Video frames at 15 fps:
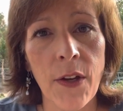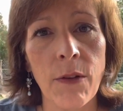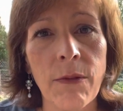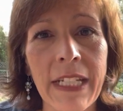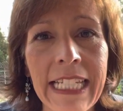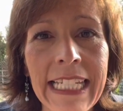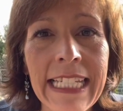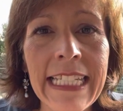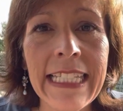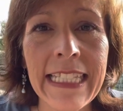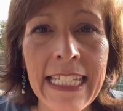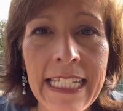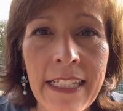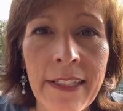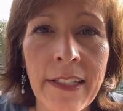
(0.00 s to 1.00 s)
Releasing
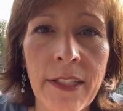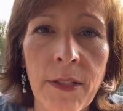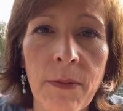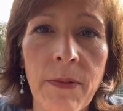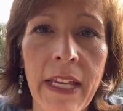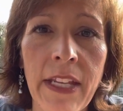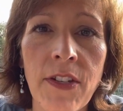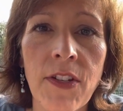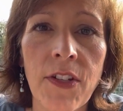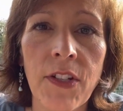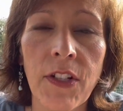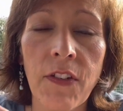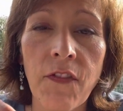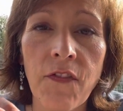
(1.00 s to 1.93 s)
and surrender